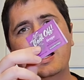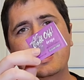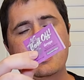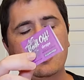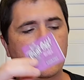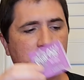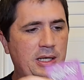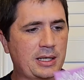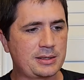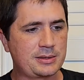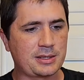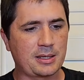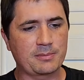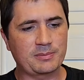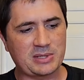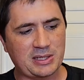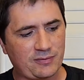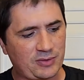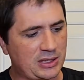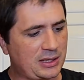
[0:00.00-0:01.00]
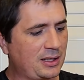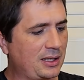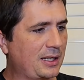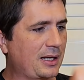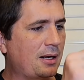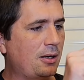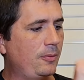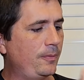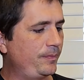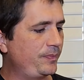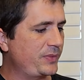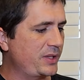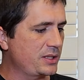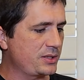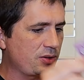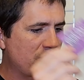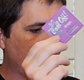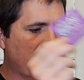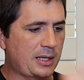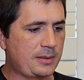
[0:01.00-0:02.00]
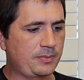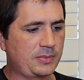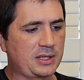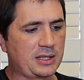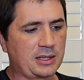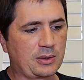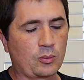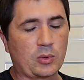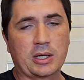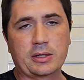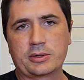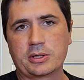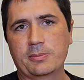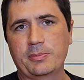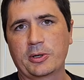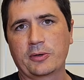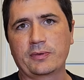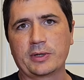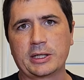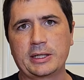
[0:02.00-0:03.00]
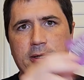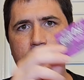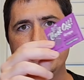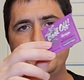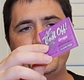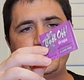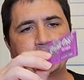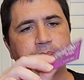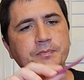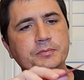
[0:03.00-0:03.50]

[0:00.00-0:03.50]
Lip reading: When I dumped everything out, this grape thing wound up over here.